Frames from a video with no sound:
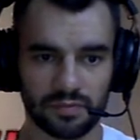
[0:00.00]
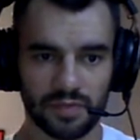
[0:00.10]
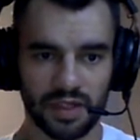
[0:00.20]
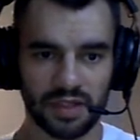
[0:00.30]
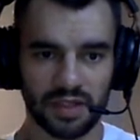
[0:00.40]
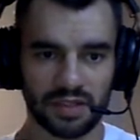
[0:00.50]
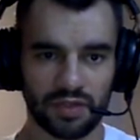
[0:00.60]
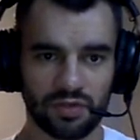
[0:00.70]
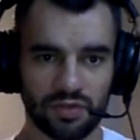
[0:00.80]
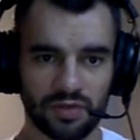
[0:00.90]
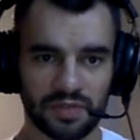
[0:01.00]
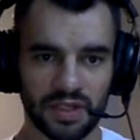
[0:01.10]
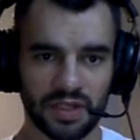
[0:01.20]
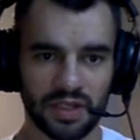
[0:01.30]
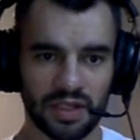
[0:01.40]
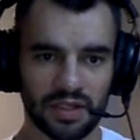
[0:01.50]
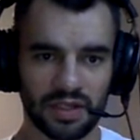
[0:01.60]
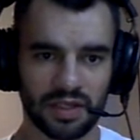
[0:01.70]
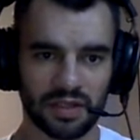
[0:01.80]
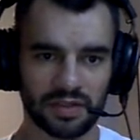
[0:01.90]
as you know what I'm saying? And
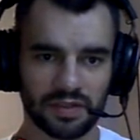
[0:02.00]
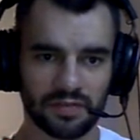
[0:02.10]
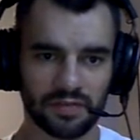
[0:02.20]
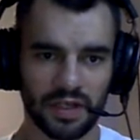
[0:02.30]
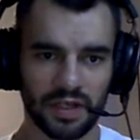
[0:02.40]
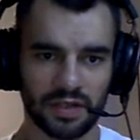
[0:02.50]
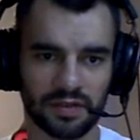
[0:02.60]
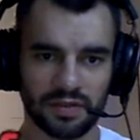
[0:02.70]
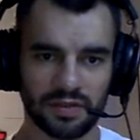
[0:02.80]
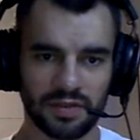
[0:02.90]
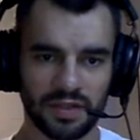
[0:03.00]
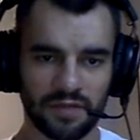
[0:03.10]
like, dude, this stuff